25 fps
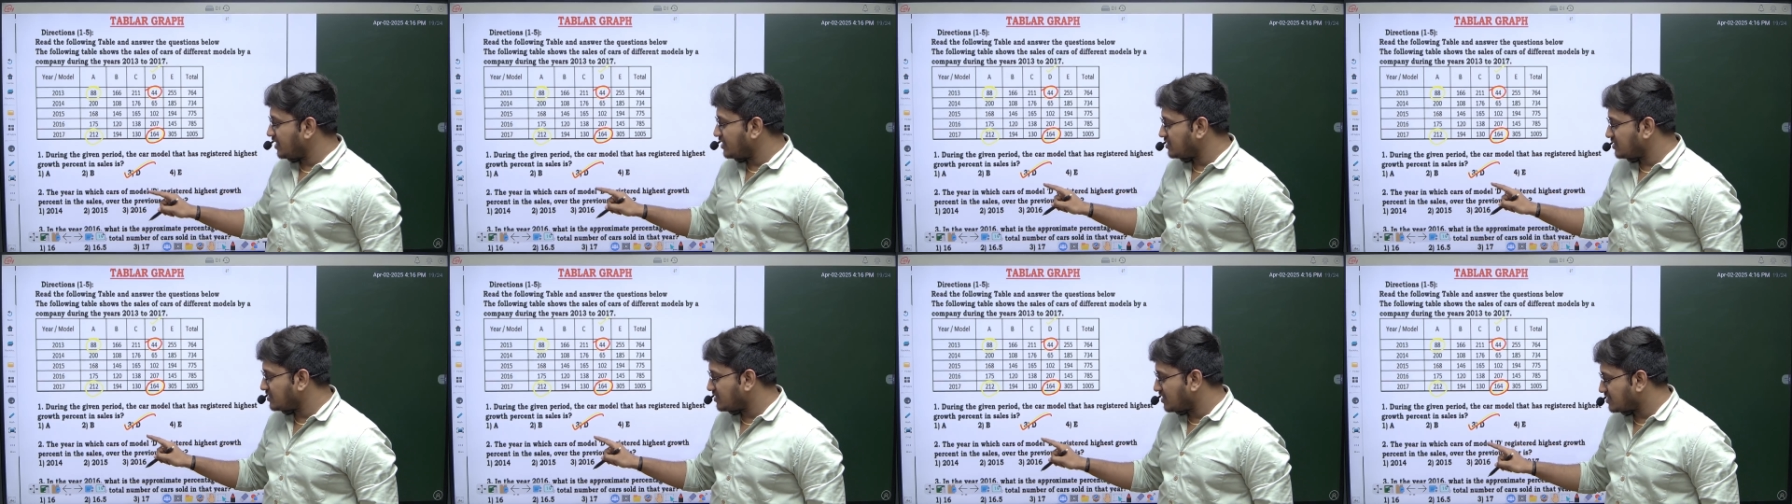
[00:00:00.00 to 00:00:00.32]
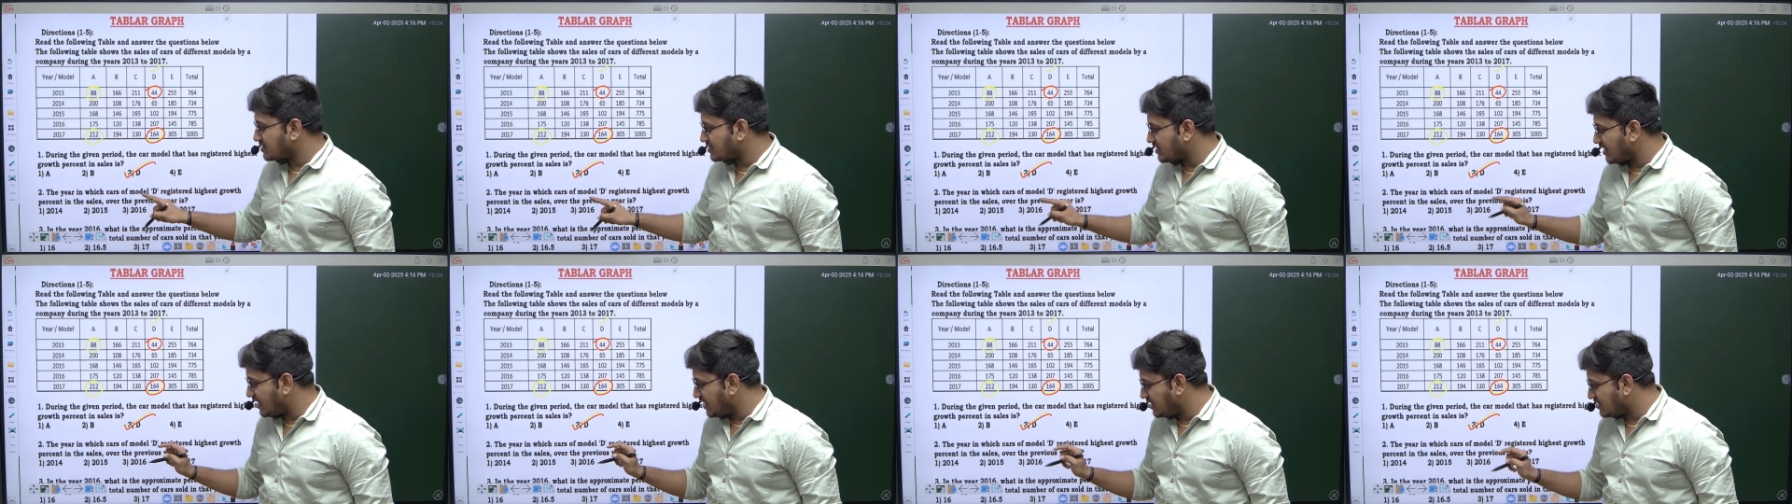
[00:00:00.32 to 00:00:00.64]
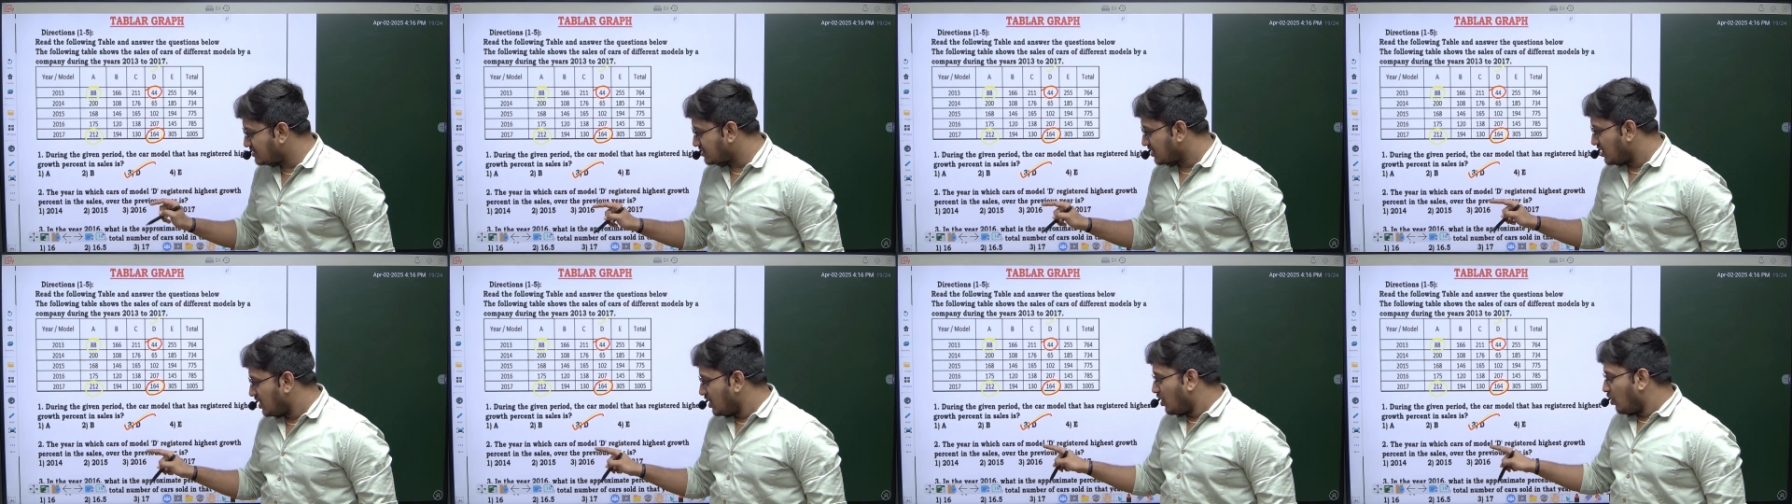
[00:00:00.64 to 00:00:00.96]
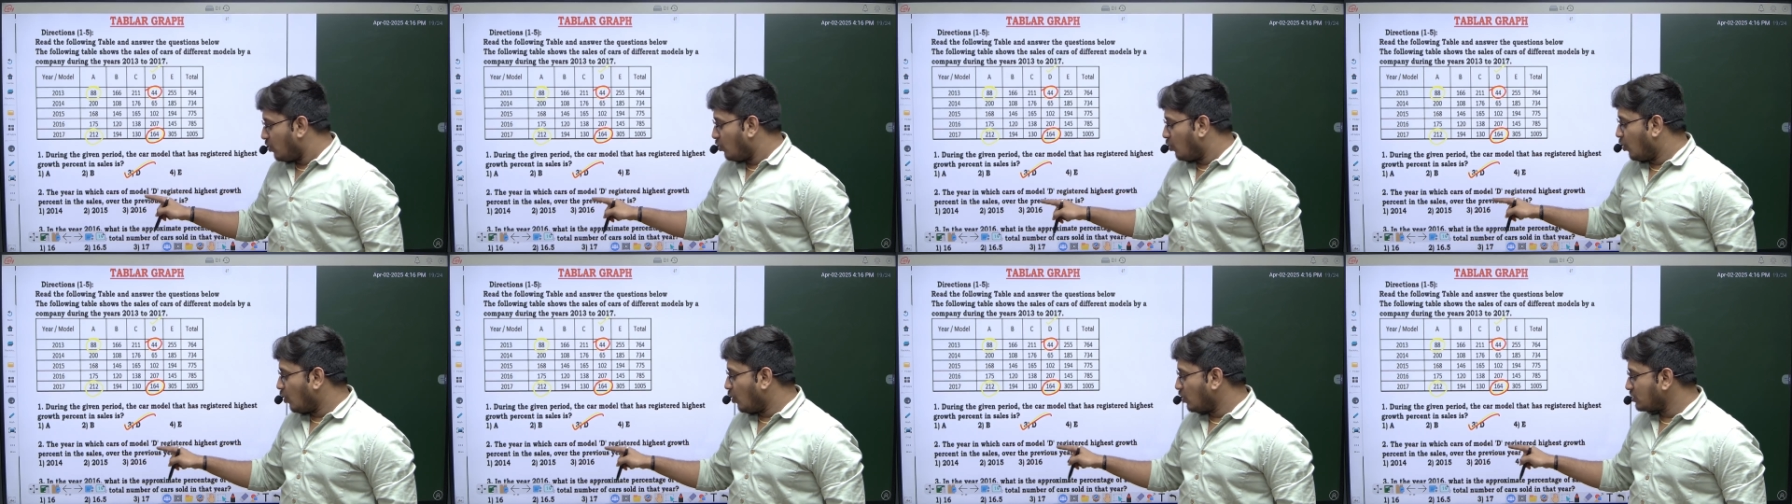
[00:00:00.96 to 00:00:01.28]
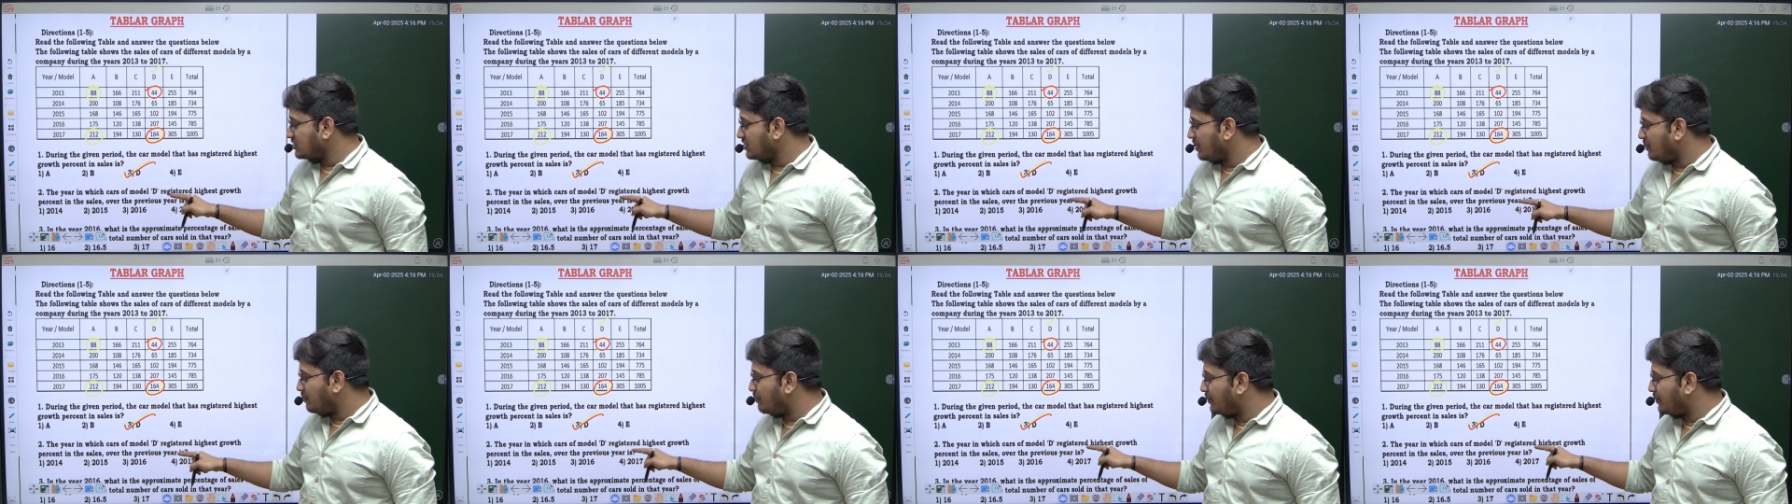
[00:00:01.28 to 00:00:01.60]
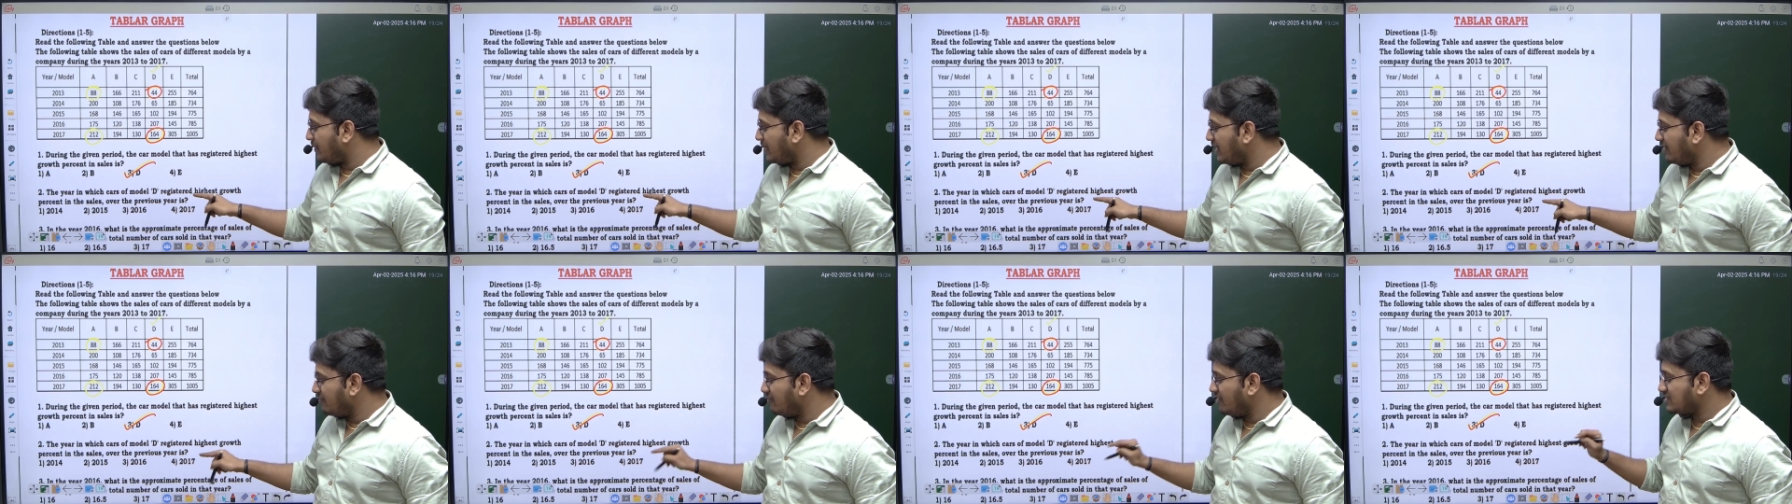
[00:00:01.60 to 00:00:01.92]
in the sales over the
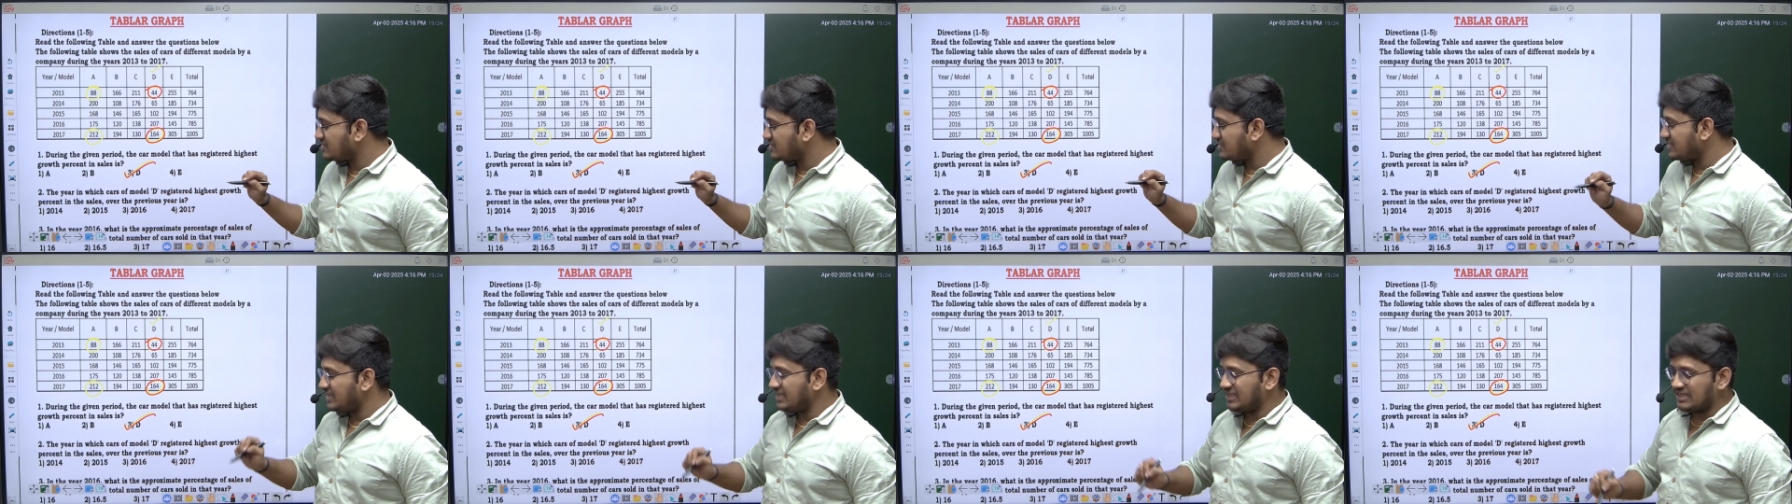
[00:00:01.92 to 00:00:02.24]
previous